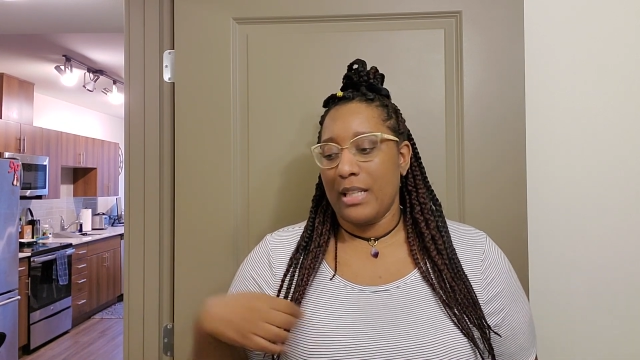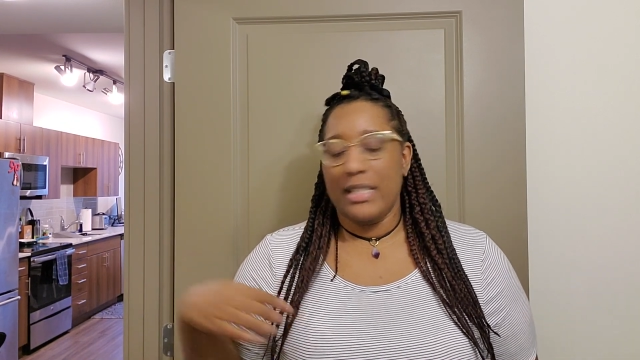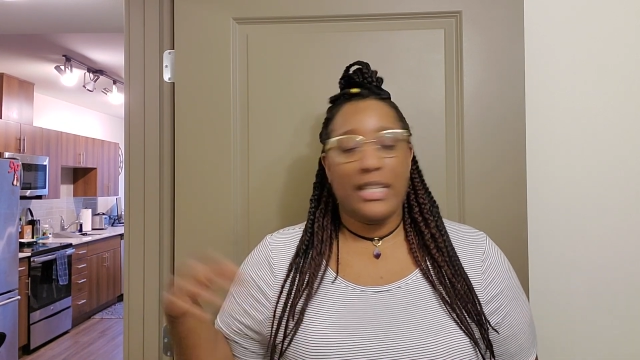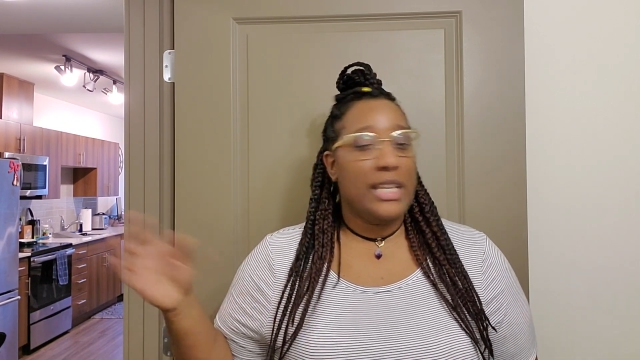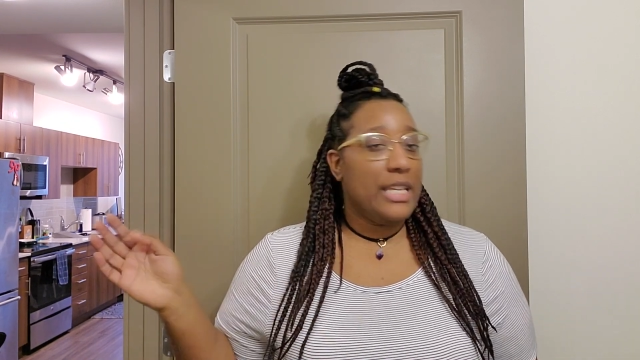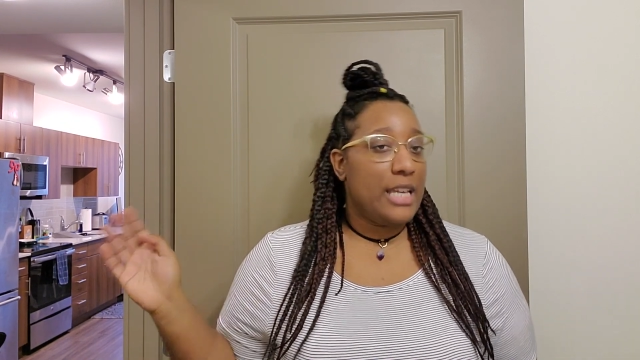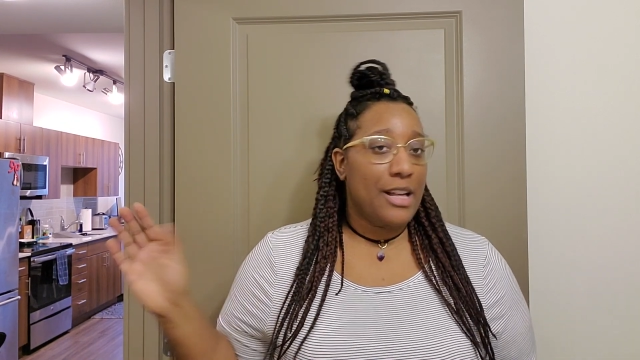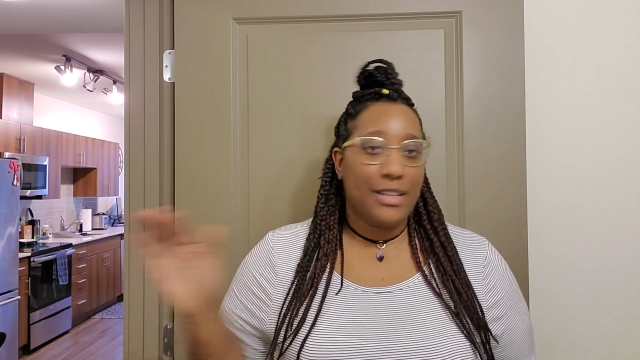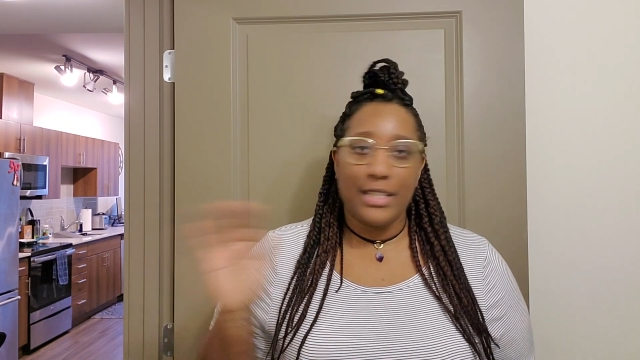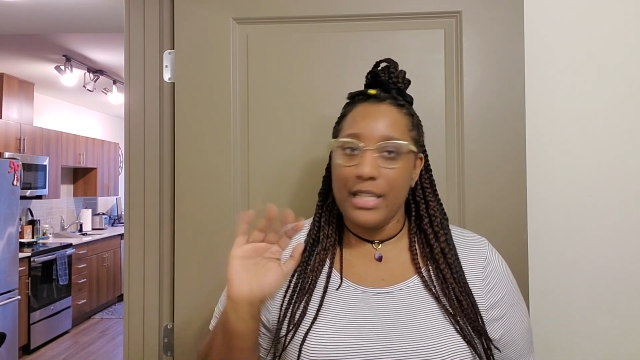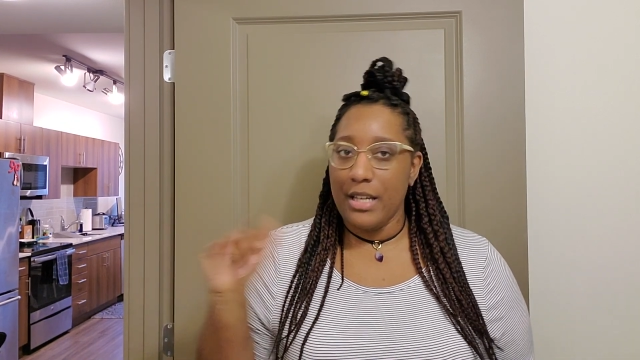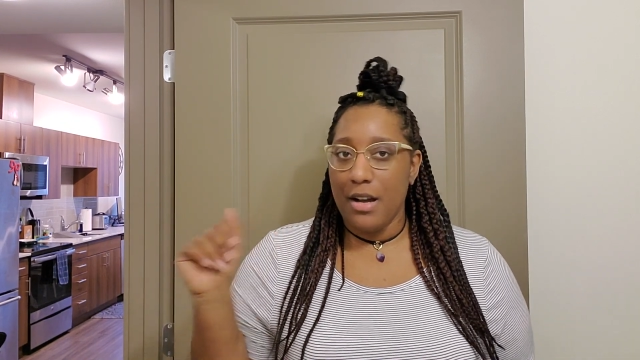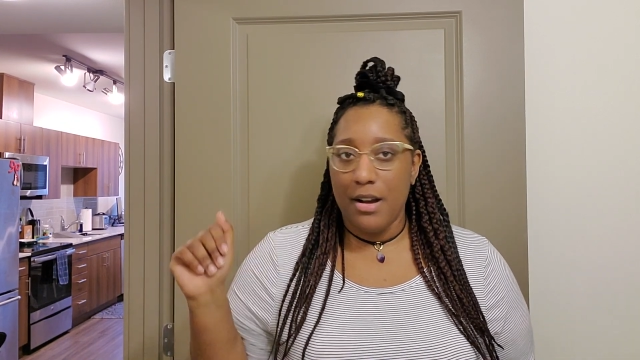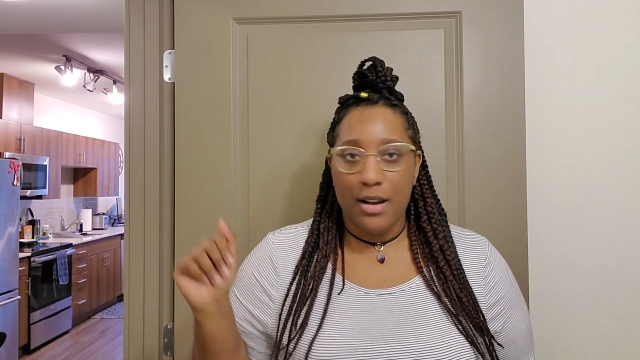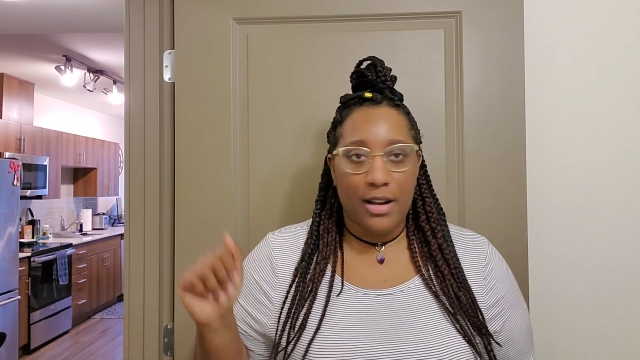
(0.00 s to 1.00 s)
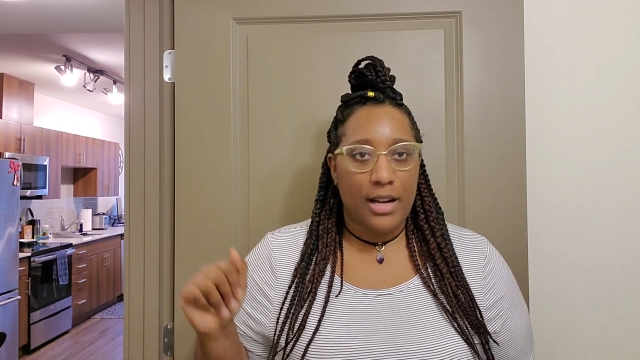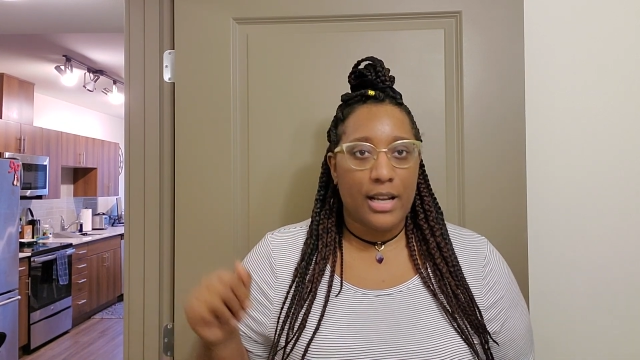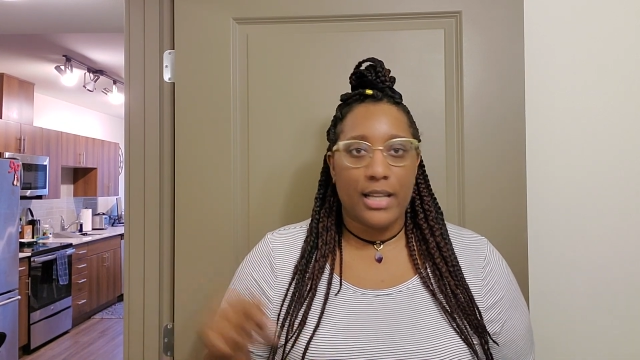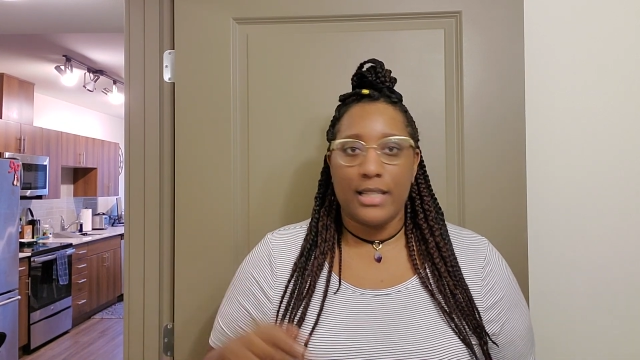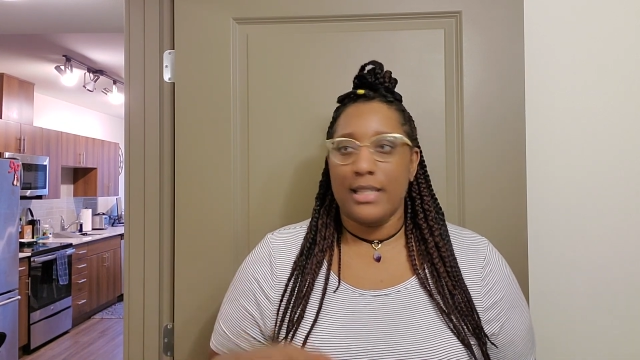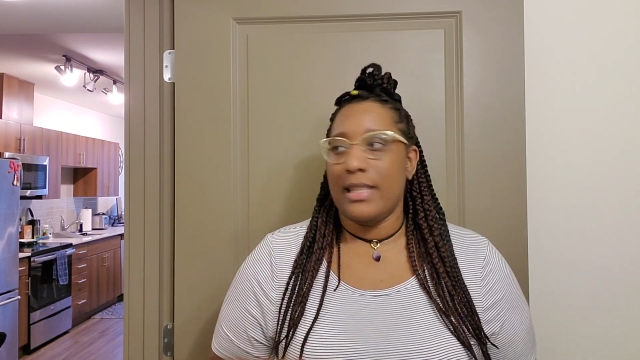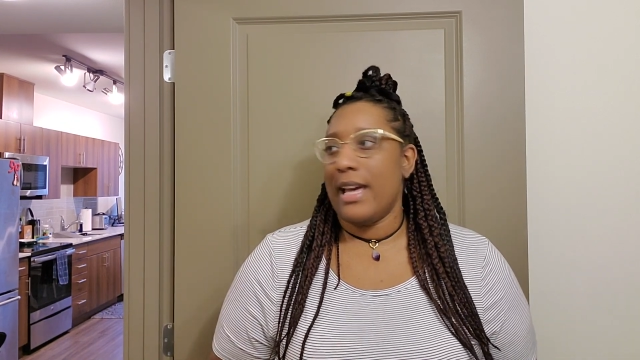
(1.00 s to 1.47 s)
T L D R
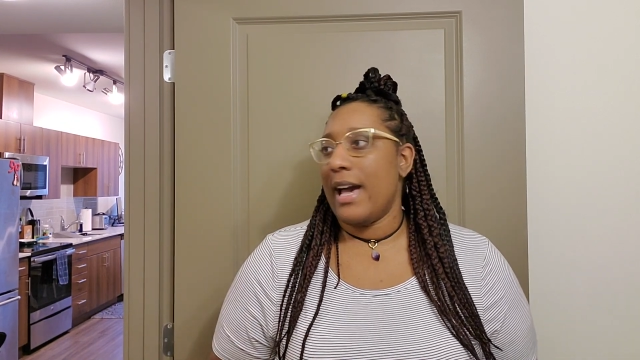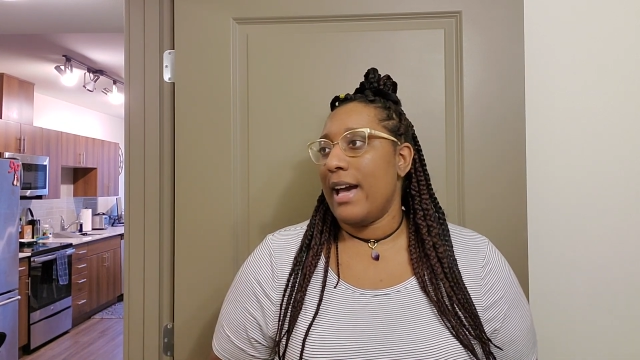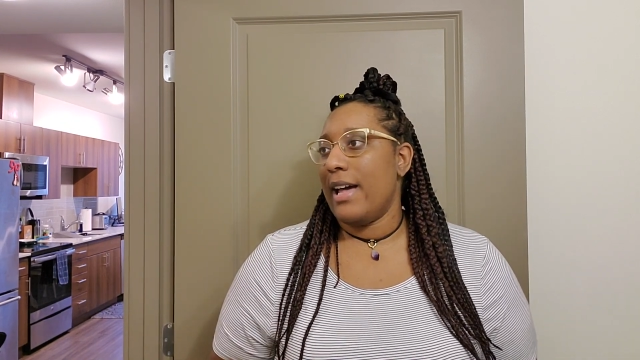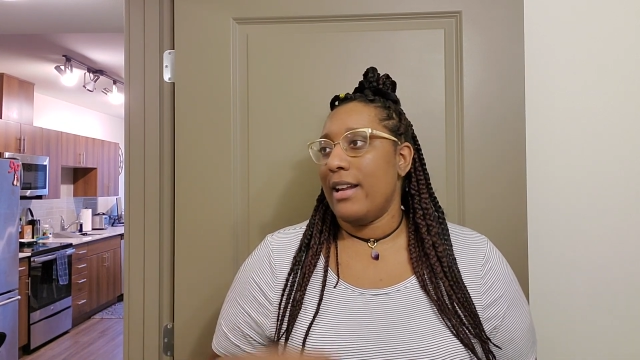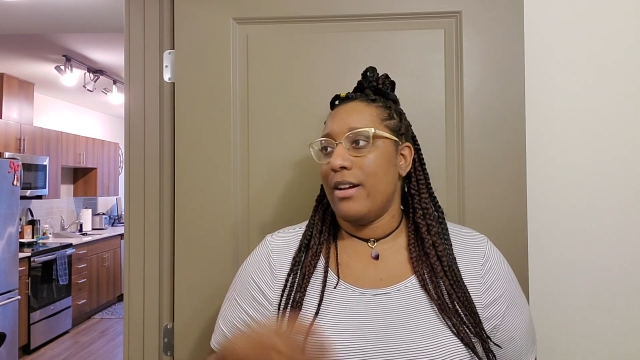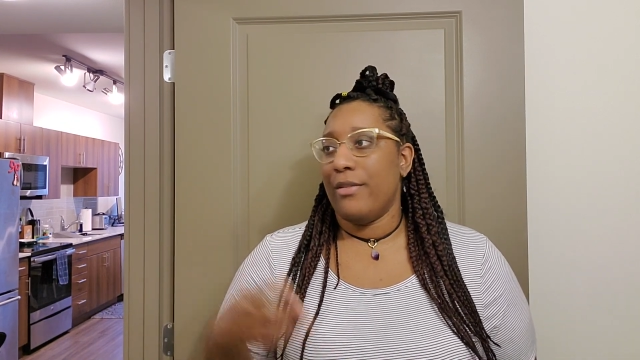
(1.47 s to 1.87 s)
is that